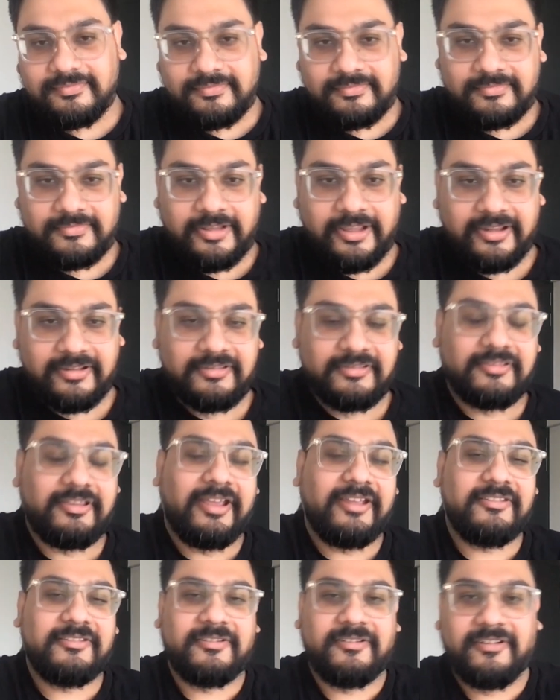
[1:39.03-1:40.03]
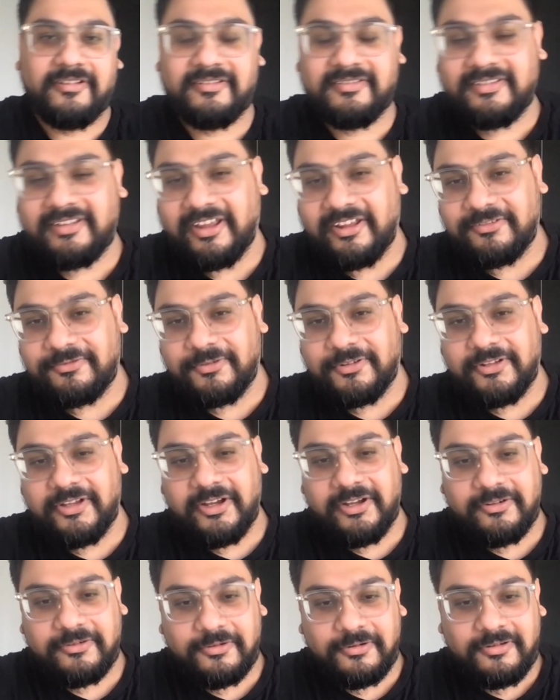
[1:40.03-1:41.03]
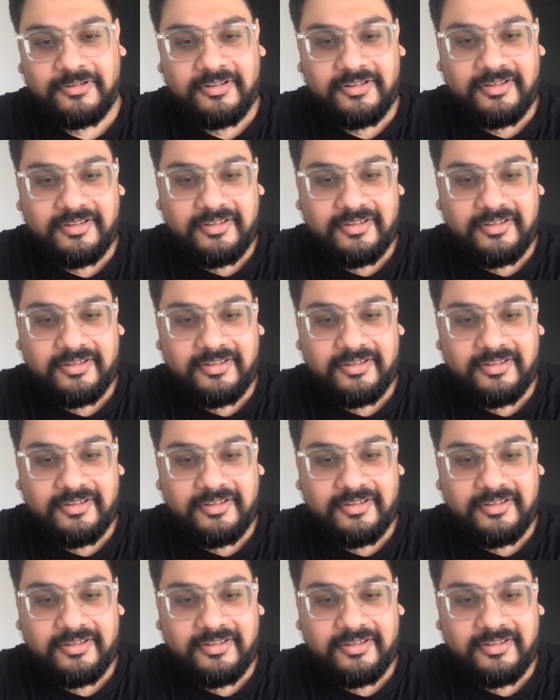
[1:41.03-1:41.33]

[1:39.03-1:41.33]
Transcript: Thanks, Kiran. Thanks for the intro.